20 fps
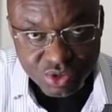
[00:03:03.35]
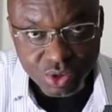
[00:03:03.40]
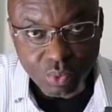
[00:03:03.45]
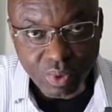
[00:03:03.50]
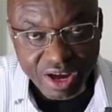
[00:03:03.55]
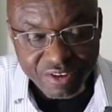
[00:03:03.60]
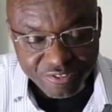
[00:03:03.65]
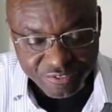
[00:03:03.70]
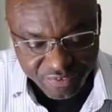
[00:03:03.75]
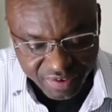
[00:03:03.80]
So
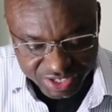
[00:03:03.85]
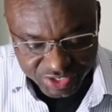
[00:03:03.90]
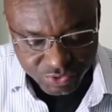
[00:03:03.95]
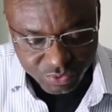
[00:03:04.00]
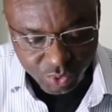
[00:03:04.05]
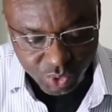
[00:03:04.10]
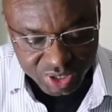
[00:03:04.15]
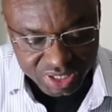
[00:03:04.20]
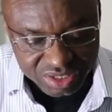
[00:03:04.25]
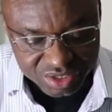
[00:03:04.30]
we're
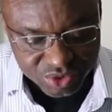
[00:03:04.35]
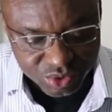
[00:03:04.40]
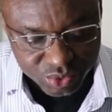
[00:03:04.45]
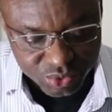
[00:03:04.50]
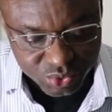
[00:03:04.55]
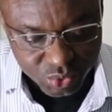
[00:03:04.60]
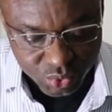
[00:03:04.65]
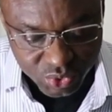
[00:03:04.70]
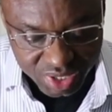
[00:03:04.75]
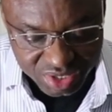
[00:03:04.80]
fast forwarding
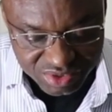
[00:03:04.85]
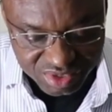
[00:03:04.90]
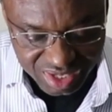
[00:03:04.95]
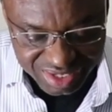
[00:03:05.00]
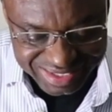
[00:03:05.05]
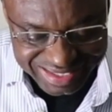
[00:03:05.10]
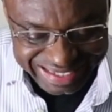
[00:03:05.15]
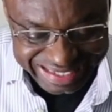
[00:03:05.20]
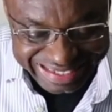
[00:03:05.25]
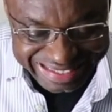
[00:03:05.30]
to
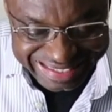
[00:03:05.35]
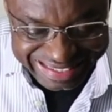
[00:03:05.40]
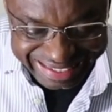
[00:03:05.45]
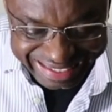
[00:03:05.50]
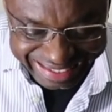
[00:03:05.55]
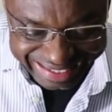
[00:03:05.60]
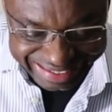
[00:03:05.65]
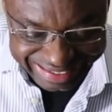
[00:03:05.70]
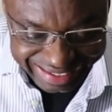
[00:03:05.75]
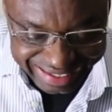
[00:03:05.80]

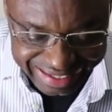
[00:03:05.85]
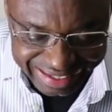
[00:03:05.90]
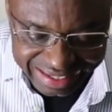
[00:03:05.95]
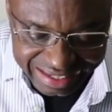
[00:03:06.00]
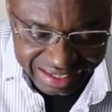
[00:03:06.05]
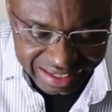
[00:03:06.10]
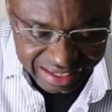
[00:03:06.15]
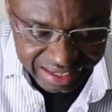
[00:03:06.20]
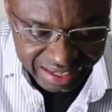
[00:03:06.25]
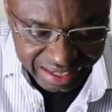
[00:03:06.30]
2016,
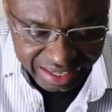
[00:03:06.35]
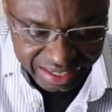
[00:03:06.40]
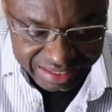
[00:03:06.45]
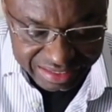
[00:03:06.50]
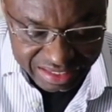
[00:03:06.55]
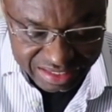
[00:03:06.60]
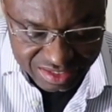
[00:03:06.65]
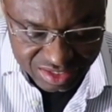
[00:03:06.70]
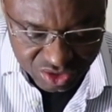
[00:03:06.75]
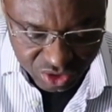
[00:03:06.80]

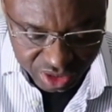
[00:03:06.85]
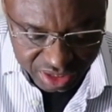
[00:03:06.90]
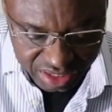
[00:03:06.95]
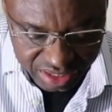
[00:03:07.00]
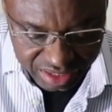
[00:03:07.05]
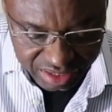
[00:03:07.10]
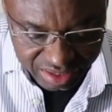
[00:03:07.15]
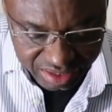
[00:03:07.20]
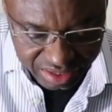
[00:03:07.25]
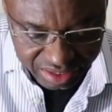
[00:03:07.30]
and this
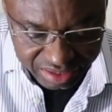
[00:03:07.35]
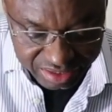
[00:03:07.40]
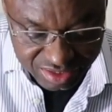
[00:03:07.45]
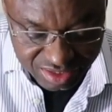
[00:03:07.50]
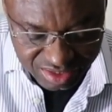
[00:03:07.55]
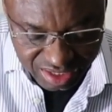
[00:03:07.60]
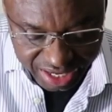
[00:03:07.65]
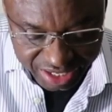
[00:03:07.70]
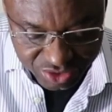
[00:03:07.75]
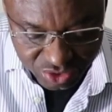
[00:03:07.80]
study
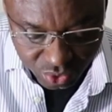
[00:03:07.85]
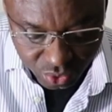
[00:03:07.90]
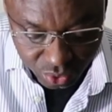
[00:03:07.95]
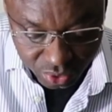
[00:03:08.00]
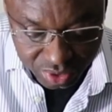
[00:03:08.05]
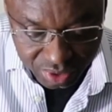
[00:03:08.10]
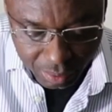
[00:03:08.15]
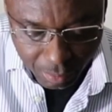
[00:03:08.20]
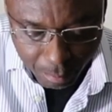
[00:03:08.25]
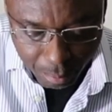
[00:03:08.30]
is
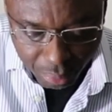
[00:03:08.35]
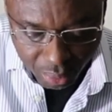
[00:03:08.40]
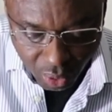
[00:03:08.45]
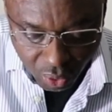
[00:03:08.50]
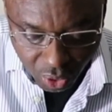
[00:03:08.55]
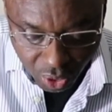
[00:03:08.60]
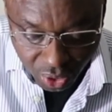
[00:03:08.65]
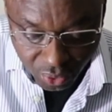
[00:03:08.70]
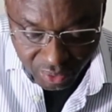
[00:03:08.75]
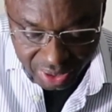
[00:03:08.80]
titled
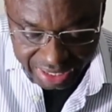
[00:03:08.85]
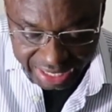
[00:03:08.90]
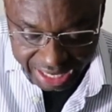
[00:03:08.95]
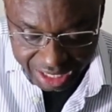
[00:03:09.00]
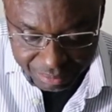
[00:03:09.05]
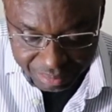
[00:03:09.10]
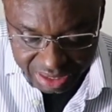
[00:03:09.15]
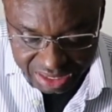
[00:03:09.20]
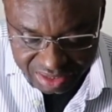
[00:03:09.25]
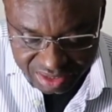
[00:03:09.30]
Poor
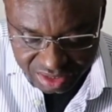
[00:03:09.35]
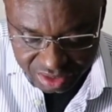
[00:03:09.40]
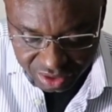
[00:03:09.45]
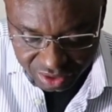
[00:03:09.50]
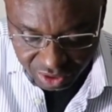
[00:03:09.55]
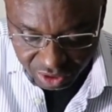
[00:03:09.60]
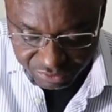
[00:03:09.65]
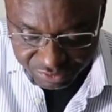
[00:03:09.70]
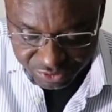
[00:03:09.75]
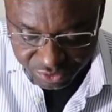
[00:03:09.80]

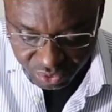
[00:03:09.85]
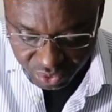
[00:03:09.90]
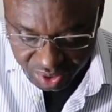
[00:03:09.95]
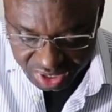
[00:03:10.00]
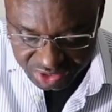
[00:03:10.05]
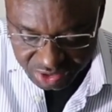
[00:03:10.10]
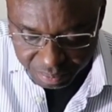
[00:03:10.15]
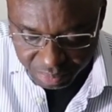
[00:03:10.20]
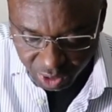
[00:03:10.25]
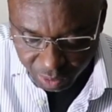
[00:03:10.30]
Reliability of
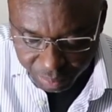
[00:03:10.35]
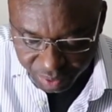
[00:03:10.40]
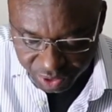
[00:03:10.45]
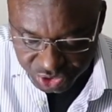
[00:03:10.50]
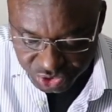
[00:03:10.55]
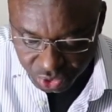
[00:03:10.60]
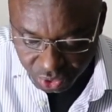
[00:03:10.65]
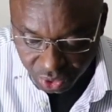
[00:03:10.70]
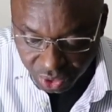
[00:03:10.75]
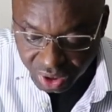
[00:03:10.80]
Wrist Blood
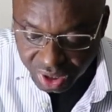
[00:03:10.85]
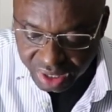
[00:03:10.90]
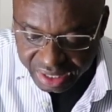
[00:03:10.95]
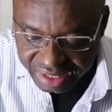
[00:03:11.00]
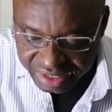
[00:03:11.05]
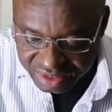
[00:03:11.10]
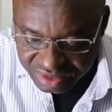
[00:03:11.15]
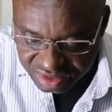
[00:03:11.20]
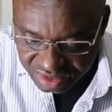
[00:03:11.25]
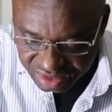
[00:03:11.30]
Pressure
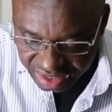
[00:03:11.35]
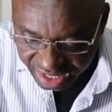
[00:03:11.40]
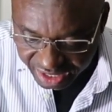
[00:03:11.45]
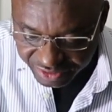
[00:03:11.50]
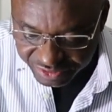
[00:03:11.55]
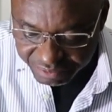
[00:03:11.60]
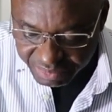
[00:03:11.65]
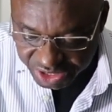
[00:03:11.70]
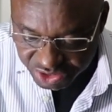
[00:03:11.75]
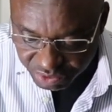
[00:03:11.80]

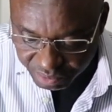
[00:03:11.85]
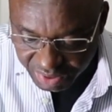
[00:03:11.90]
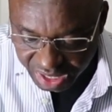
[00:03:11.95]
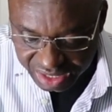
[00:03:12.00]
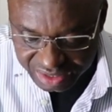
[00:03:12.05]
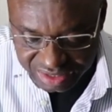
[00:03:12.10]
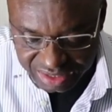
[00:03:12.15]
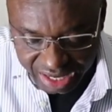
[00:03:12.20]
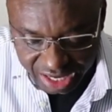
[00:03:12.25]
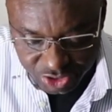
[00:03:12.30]
Self
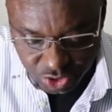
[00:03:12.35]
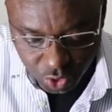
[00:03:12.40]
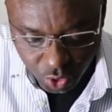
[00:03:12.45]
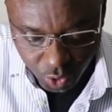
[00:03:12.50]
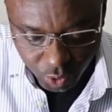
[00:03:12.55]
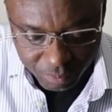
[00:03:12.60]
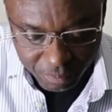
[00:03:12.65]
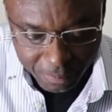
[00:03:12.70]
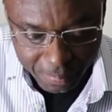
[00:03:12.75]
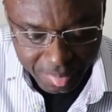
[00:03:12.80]
Measurement at
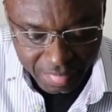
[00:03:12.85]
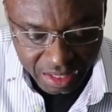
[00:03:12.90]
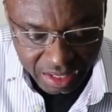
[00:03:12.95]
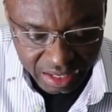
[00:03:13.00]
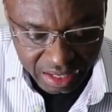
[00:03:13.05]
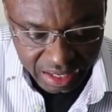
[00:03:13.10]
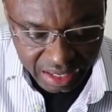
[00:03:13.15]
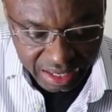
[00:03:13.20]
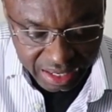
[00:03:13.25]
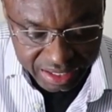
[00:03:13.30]
Home.
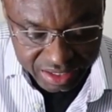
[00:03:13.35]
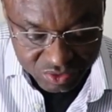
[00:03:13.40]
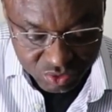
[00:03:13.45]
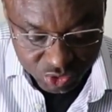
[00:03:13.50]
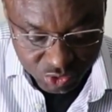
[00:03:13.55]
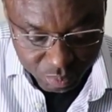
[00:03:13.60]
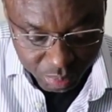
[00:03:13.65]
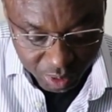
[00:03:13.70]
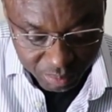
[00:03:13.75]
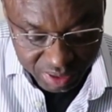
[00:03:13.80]
Uh, it
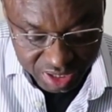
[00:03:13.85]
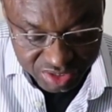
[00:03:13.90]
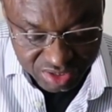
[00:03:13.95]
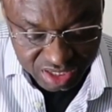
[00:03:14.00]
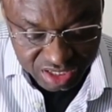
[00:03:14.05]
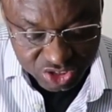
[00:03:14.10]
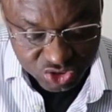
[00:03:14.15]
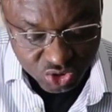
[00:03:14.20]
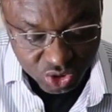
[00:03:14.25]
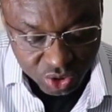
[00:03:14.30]
was
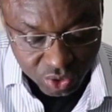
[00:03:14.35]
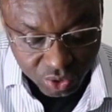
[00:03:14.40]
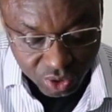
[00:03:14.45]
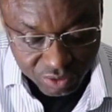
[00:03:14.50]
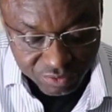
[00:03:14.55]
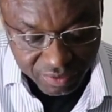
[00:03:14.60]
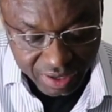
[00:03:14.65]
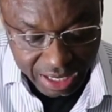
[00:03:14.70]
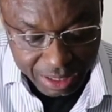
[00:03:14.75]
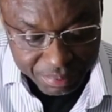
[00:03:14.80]
published in the
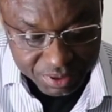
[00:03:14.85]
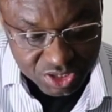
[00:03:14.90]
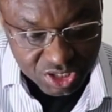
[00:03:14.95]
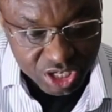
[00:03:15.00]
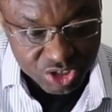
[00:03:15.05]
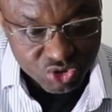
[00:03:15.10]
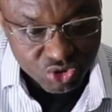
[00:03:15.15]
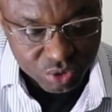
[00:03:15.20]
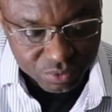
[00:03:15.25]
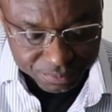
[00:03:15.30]
Journal of
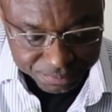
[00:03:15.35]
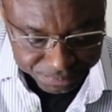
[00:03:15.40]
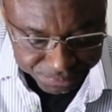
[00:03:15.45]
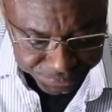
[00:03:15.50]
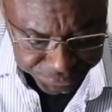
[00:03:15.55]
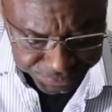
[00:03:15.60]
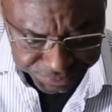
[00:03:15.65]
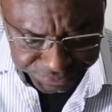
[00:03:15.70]
Hypertension.